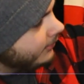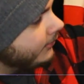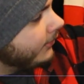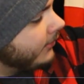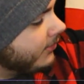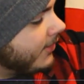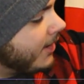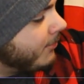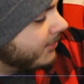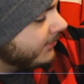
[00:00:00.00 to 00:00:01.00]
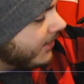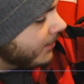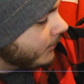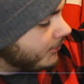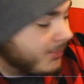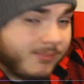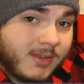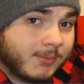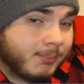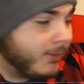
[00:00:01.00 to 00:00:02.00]
During this time, Bobby Ryan was my
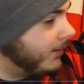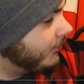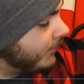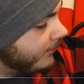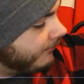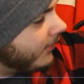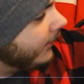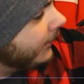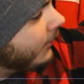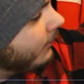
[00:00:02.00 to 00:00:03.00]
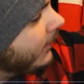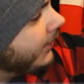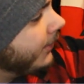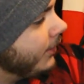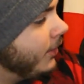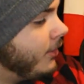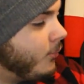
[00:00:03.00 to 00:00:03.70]
favorite player, so it felt like a no-brainer.